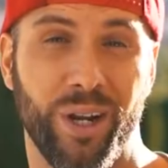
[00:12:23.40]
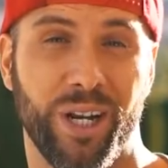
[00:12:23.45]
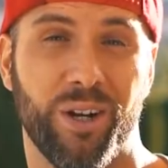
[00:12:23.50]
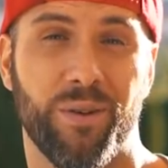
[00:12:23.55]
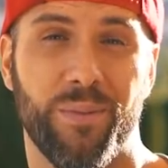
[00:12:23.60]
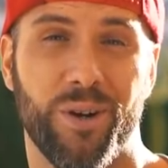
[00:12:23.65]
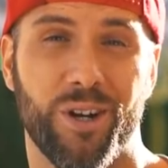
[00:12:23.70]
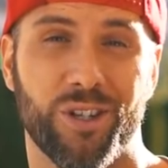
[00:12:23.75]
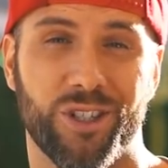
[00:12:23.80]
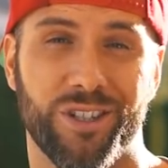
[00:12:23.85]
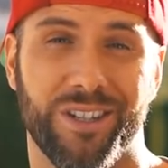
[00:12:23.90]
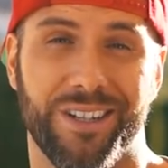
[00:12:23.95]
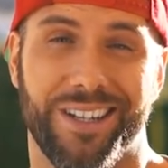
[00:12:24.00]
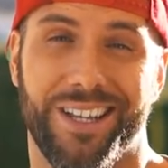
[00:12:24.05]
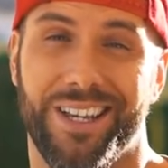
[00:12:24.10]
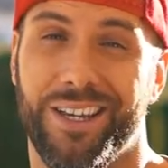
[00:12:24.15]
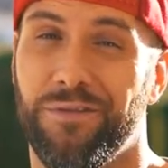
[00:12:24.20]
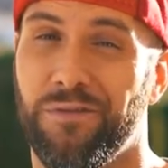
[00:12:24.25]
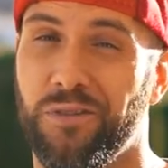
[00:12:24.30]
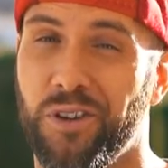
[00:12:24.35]
Quick commercial:
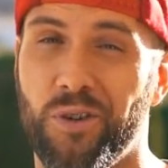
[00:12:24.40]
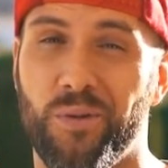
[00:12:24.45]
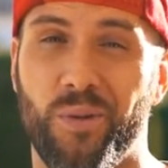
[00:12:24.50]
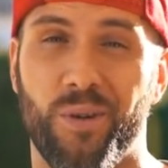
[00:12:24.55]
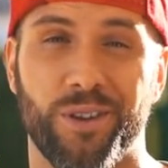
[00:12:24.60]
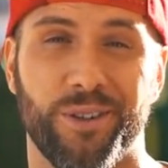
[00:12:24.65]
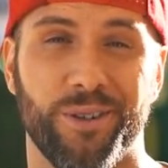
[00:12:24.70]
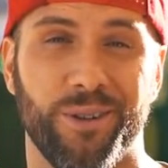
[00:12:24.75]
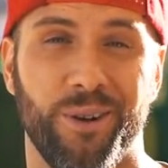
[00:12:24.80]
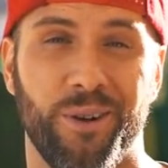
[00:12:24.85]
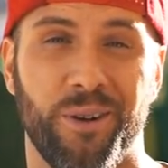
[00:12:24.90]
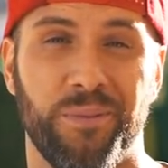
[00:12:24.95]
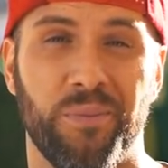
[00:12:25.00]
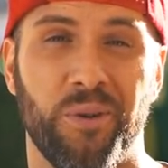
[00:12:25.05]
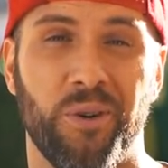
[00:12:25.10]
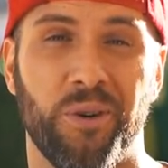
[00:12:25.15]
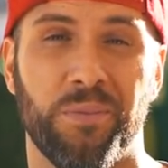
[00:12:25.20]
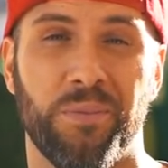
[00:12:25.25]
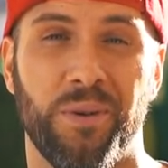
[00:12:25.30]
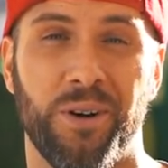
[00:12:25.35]
if you want to learn
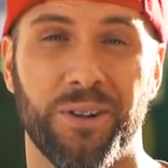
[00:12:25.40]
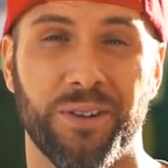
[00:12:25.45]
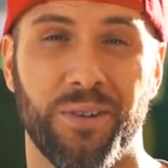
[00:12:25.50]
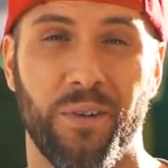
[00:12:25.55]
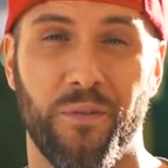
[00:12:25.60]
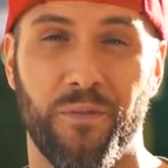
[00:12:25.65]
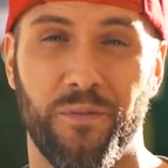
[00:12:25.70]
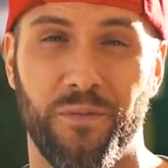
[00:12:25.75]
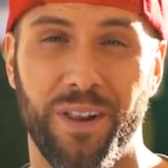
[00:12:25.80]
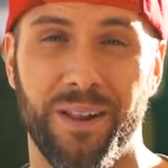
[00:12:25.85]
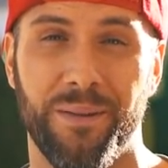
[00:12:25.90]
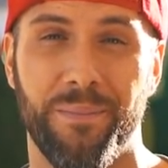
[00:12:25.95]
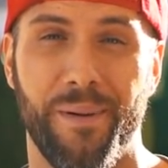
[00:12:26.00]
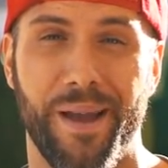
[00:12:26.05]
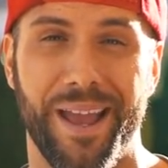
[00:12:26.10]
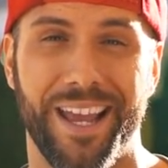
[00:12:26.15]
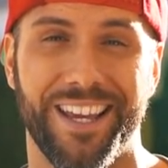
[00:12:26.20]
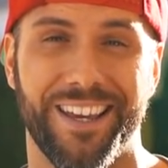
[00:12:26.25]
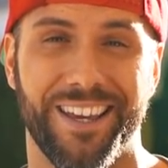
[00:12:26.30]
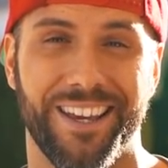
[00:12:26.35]
more about
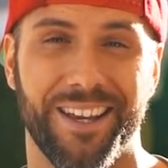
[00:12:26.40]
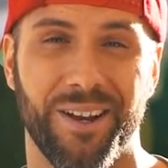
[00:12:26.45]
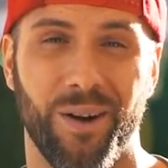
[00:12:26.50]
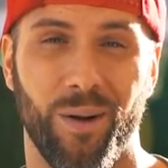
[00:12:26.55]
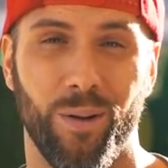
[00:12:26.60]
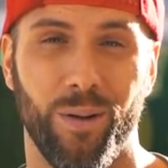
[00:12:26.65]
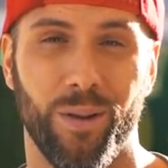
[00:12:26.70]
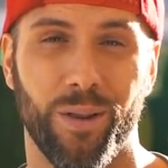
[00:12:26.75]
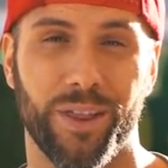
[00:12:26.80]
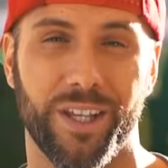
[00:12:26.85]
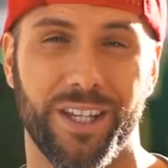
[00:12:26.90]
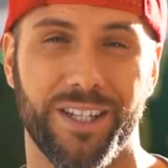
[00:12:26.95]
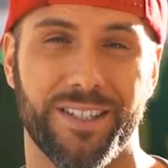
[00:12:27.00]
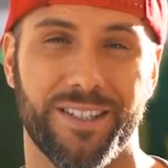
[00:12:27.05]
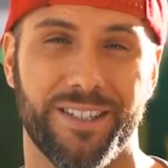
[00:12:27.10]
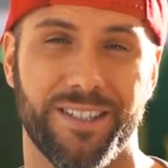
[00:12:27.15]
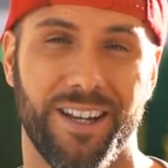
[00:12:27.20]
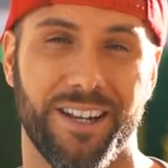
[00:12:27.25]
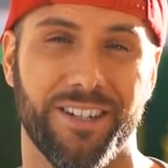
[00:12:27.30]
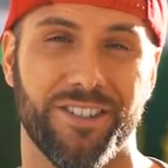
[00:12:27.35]
filmmaking, all the
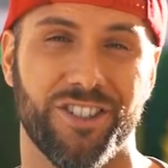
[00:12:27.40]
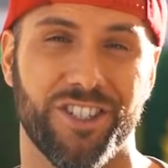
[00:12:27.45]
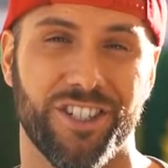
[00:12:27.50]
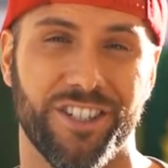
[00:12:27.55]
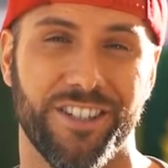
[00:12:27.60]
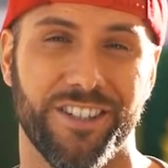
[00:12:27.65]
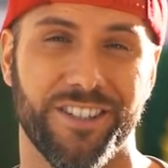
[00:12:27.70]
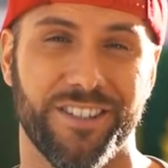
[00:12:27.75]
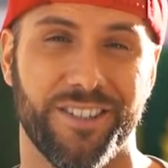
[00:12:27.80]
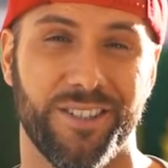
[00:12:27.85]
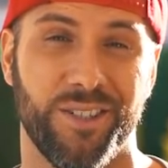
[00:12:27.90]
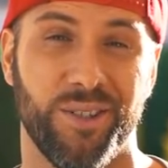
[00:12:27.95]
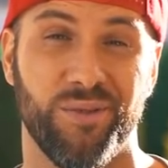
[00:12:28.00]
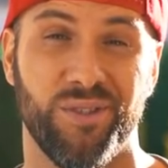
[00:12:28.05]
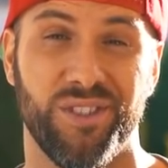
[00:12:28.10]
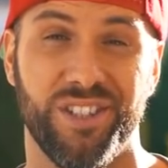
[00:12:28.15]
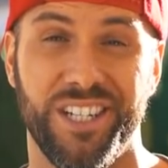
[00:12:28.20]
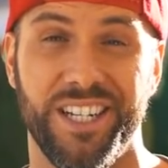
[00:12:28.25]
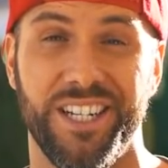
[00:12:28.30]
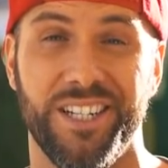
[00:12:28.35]
essentials you
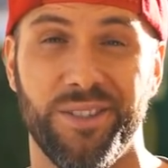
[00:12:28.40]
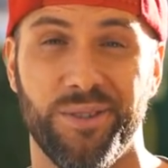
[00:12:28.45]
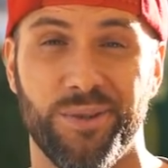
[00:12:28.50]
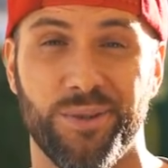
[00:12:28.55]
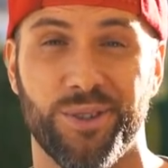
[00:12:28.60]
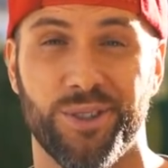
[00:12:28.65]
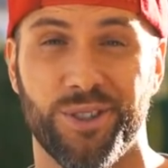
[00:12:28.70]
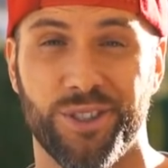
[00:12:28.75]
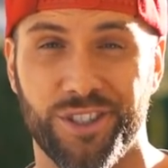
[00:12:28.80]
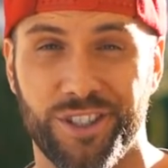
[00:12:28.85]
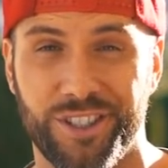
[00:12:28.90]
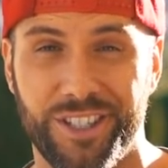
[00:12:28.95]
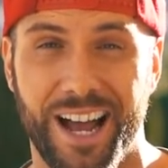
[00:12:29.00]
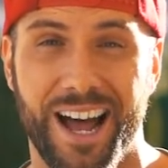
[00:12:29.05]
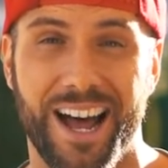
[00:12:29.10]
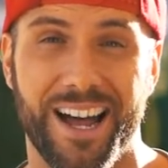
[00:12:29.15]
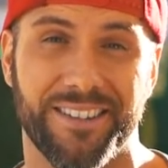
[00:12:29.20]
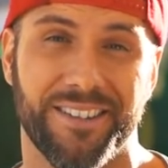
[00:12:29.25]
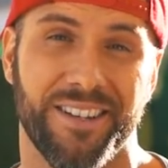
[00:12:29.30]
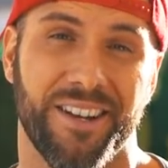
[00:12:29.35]
need to
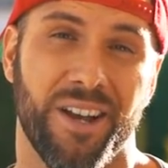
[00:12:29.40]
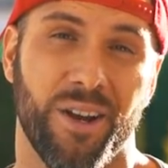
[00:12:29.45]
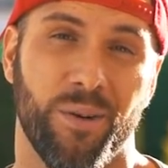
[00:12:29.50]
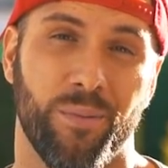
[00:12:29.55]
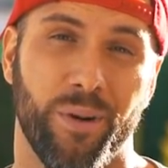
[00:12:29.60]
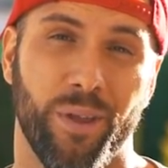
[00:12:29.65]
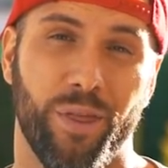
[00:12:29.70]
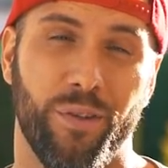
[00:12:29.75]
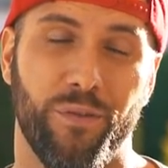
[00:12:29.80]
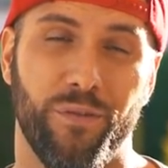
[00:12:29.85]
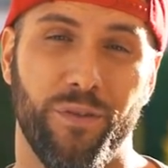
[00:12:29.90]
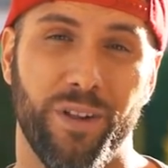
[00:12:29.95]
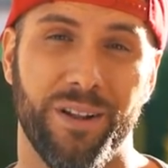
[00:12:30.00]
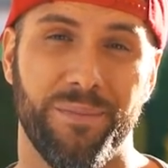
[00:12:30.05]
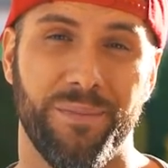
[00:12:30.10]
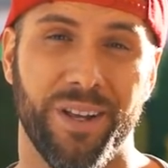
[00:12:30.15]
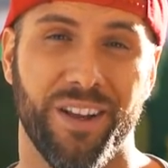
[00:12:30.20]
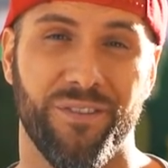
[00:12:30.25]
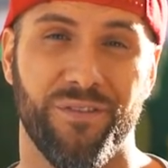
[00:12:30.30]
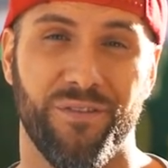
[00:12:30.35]
start with
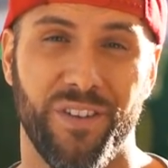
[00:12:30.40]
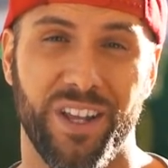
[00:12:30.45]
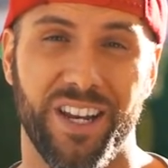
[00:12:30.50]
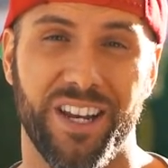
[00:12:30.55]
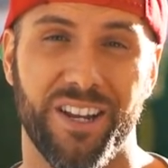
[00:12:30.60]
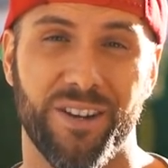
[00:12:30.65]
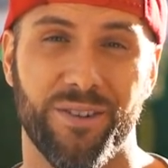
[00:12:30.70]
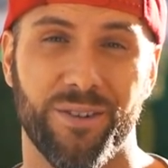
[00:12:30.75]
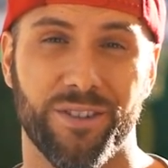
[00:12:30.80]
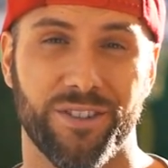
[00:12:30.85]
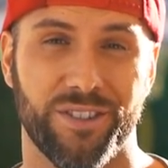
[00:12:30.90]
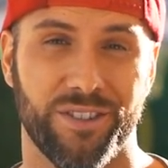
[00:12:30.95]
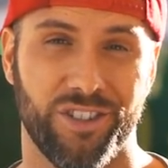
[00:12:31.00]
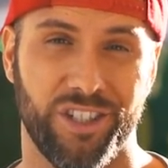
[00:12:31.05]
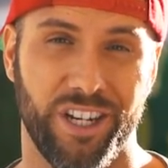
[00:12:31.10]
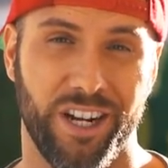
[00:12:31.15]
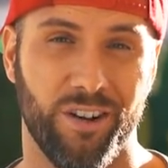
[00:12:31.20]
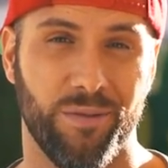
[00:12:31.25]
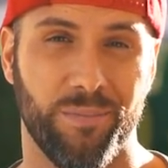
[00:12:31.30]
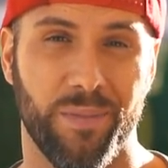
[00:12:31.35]
filming videos,
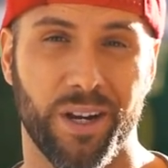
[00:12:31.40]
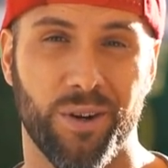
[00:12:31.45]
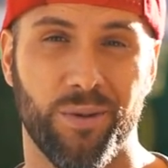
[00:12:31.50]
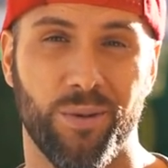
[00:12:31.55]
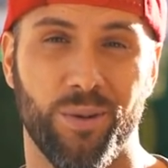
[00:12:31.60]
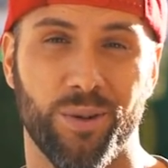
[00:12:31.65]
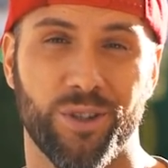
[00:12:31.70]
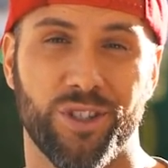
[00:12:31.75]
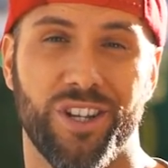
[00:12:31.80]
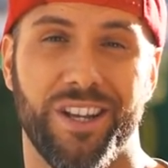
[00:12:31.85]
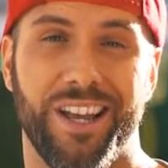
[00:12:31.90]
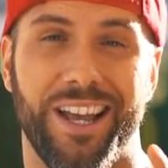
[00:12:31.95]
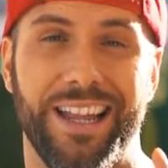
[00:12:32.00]
check out my course